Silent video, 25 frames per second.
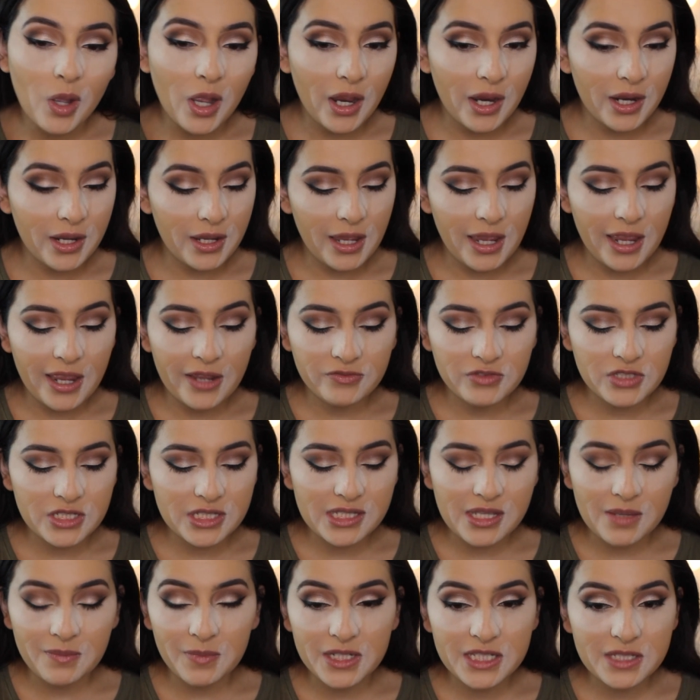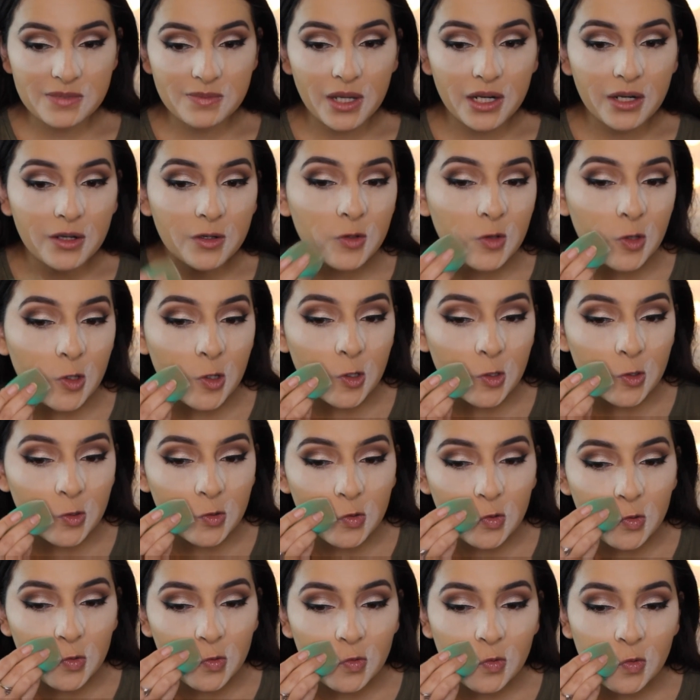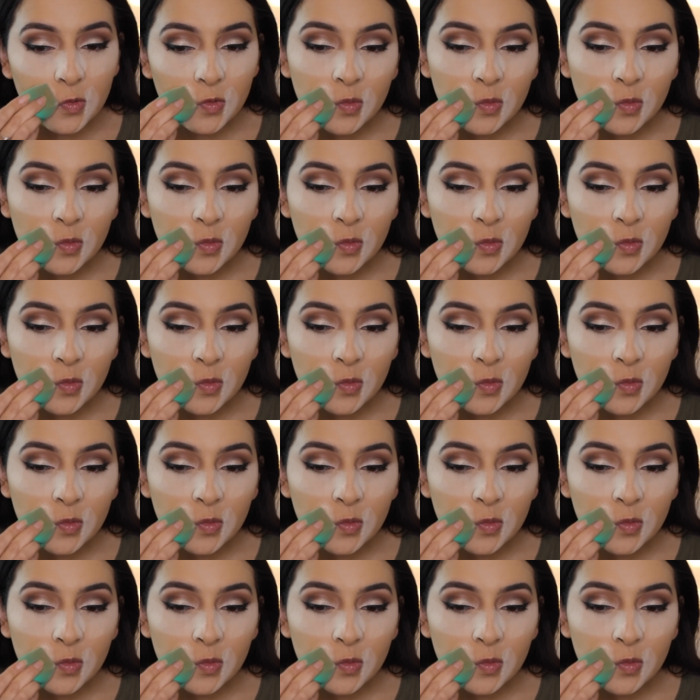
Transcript: I have to set my smile lines